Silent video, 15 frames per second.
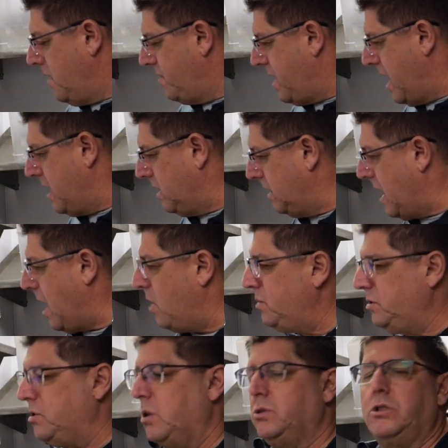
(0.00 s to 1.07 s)
that
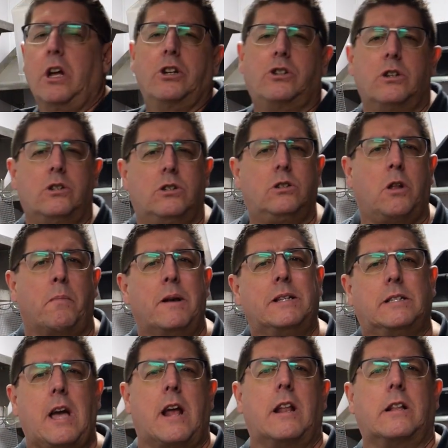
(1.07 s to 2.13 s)
allows those dishes to be
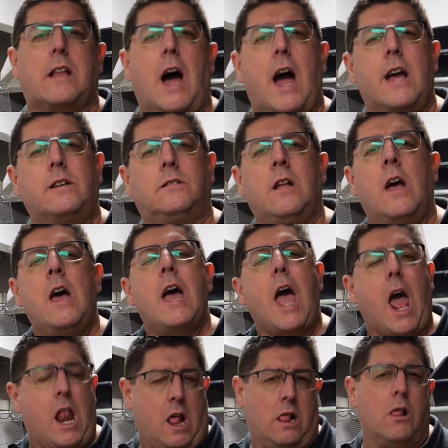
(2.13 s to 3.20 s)
sanitized
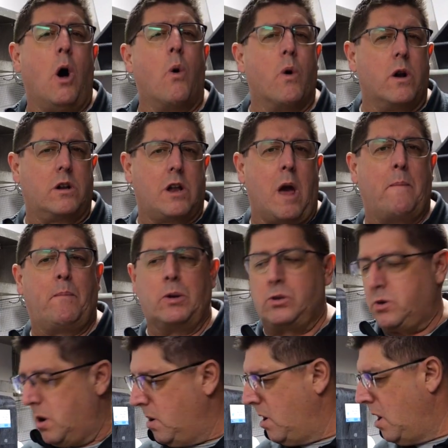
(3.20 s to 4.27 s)
at a lower
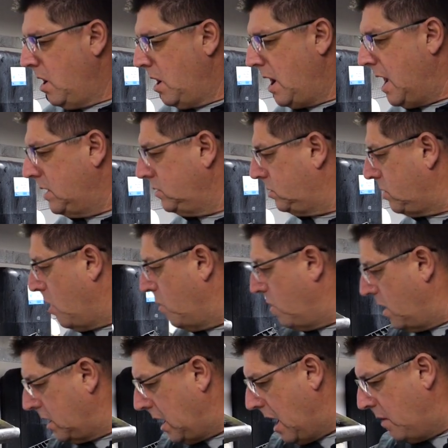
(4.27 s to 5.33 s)
temperature. And
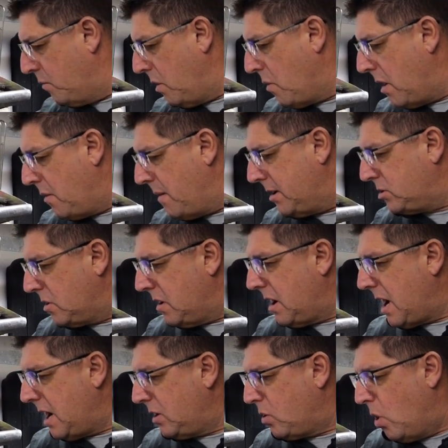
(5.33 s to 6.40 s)
so again, we want to make sure
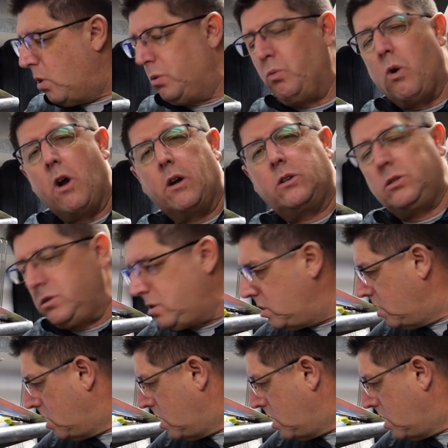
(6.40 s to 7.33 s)
cold works,